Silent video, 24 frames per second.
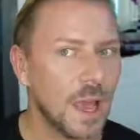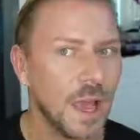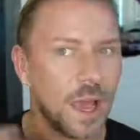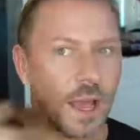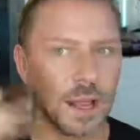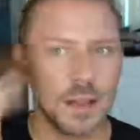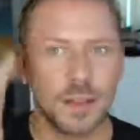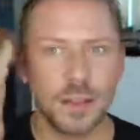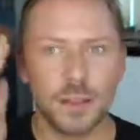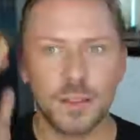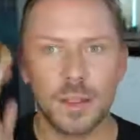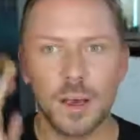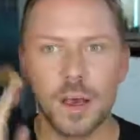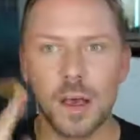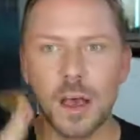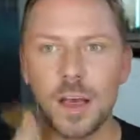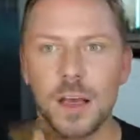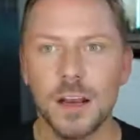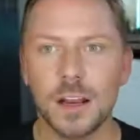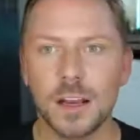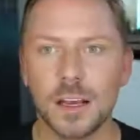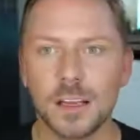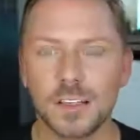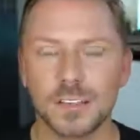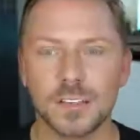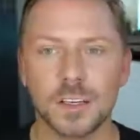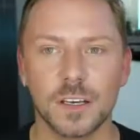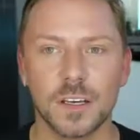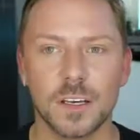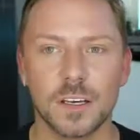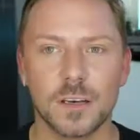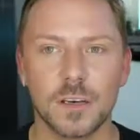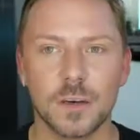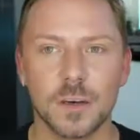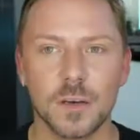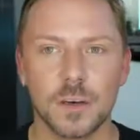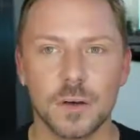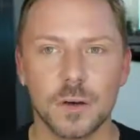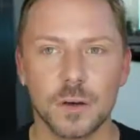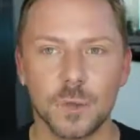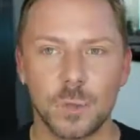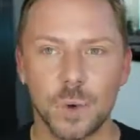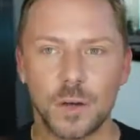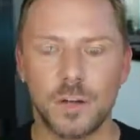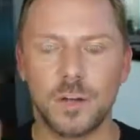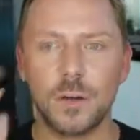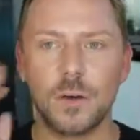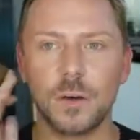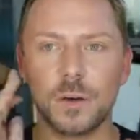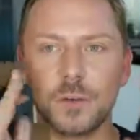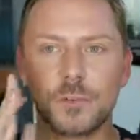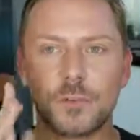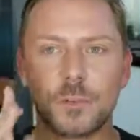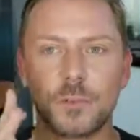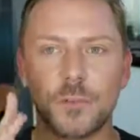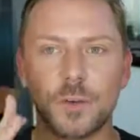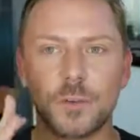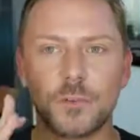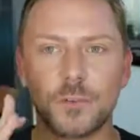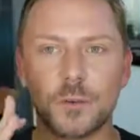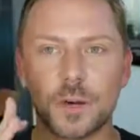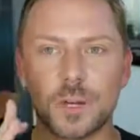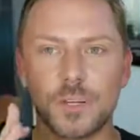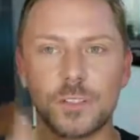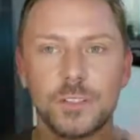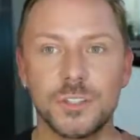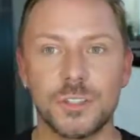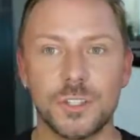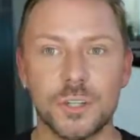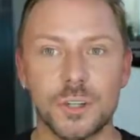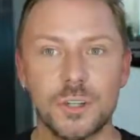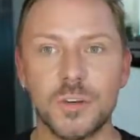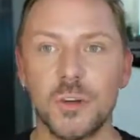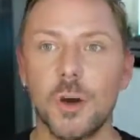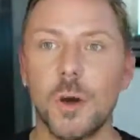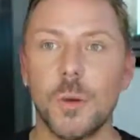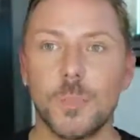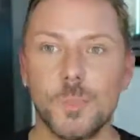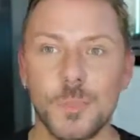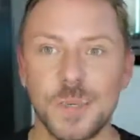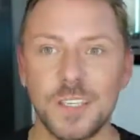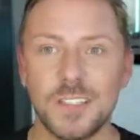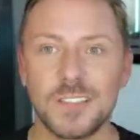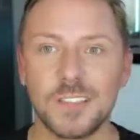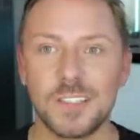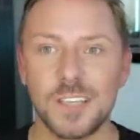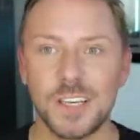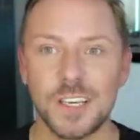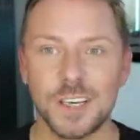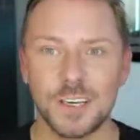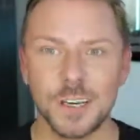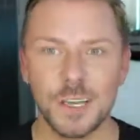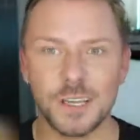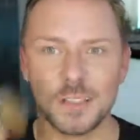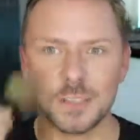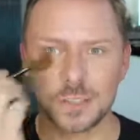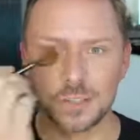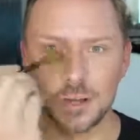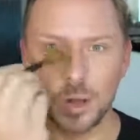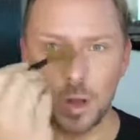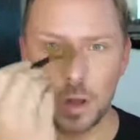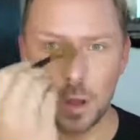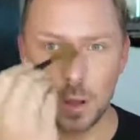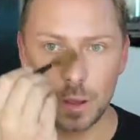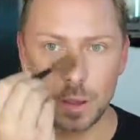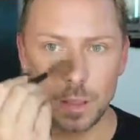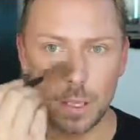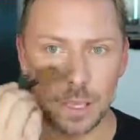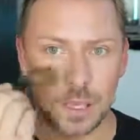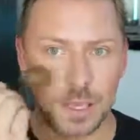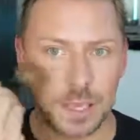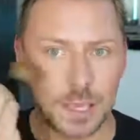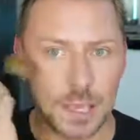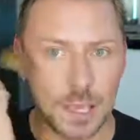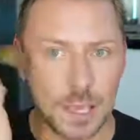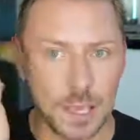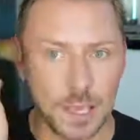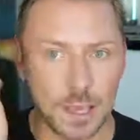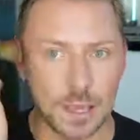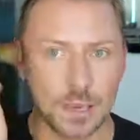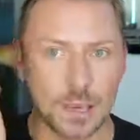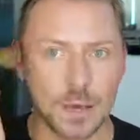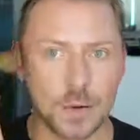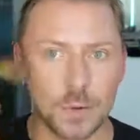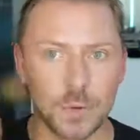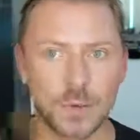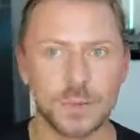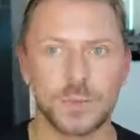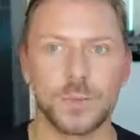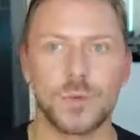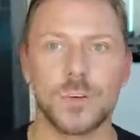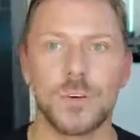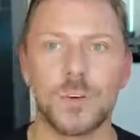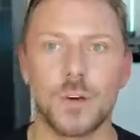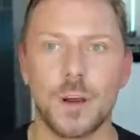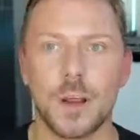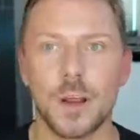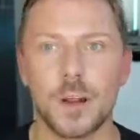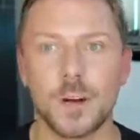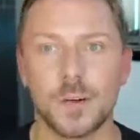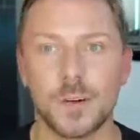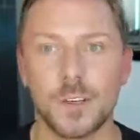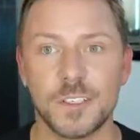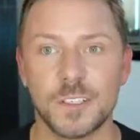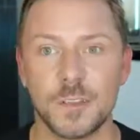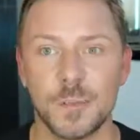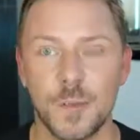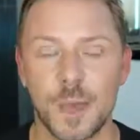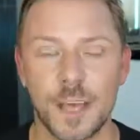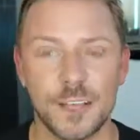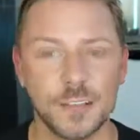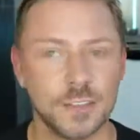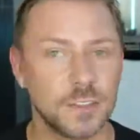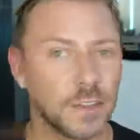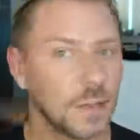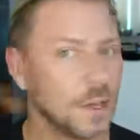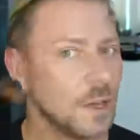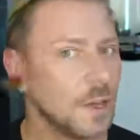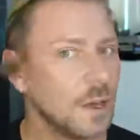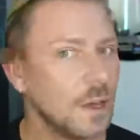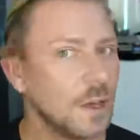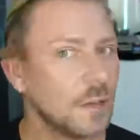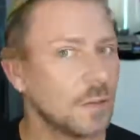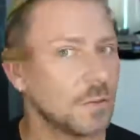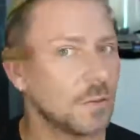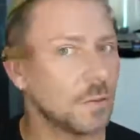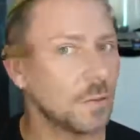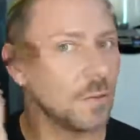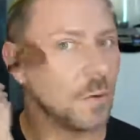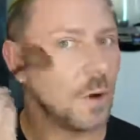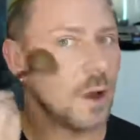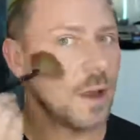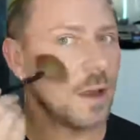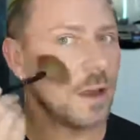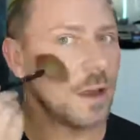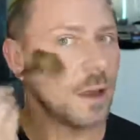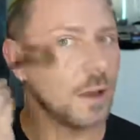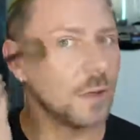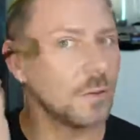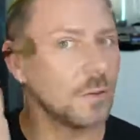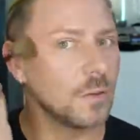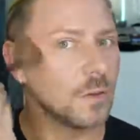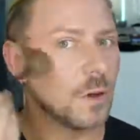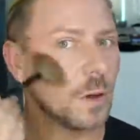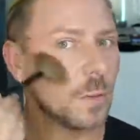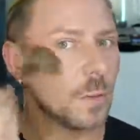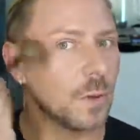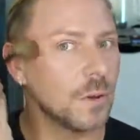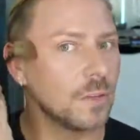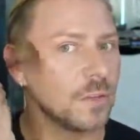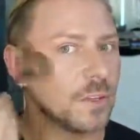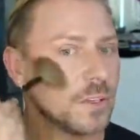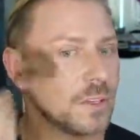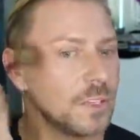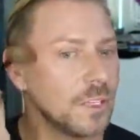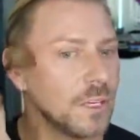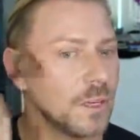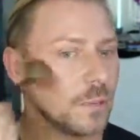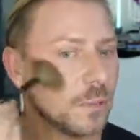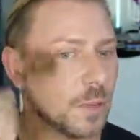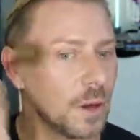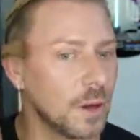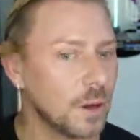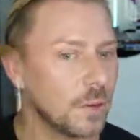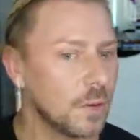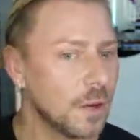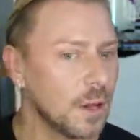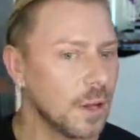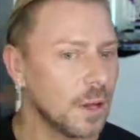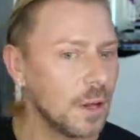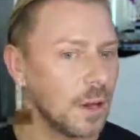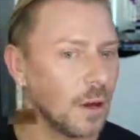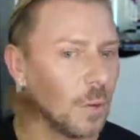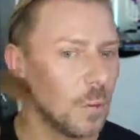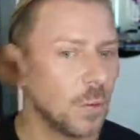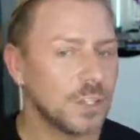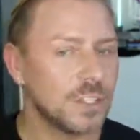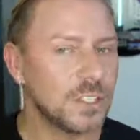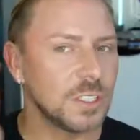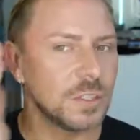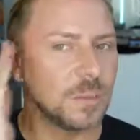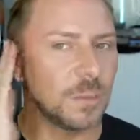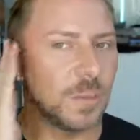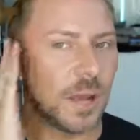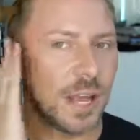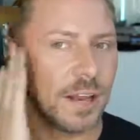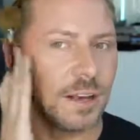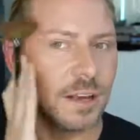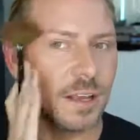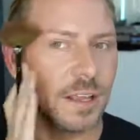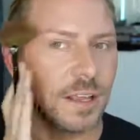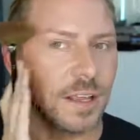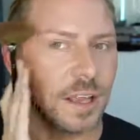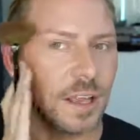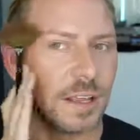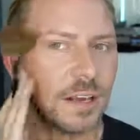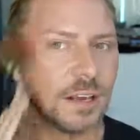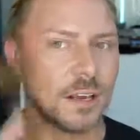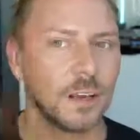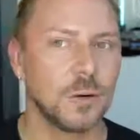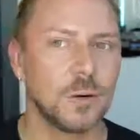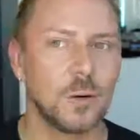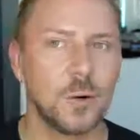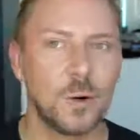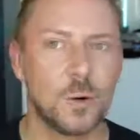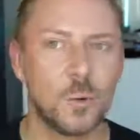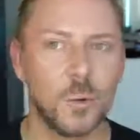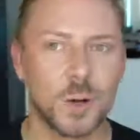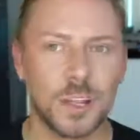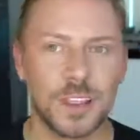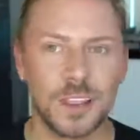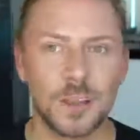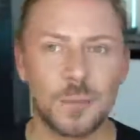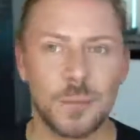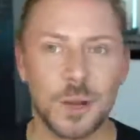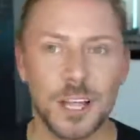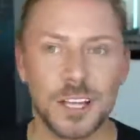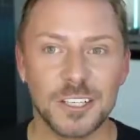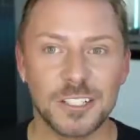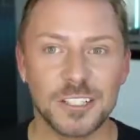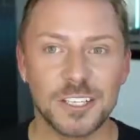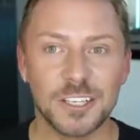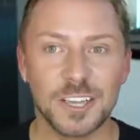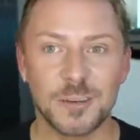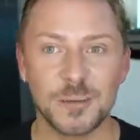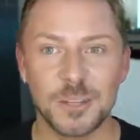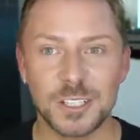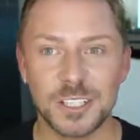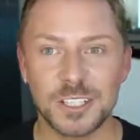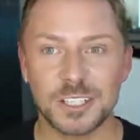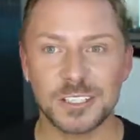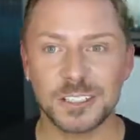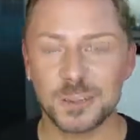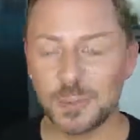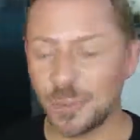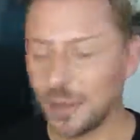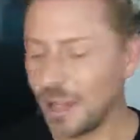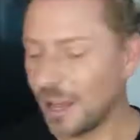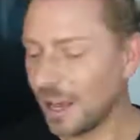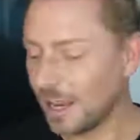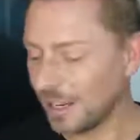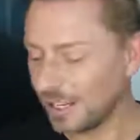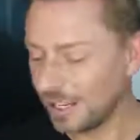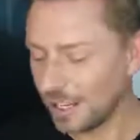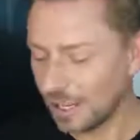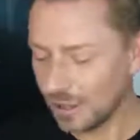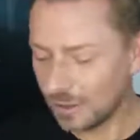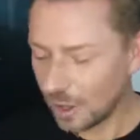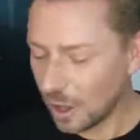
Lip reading: And the highlighter, when you look from the front, should not be seen. It's not here, which would create a greasy mess. It's right on top of the cheekbone, which is blending in with the blusher that we just applied.